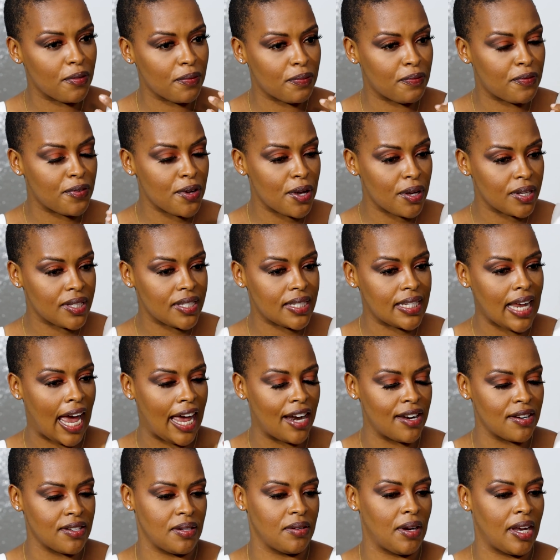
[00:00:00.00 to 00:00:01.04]

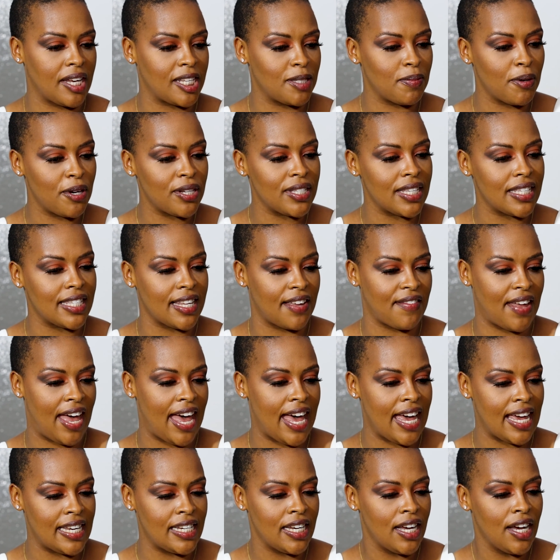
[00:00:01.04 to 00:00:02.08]
first-hand experiences I've
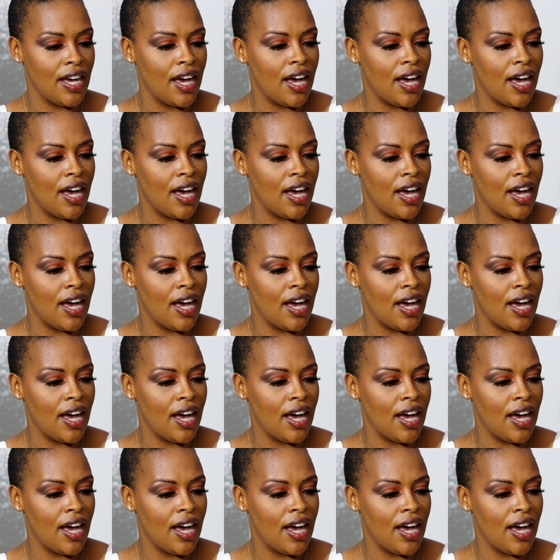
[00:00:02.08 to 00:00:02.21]
had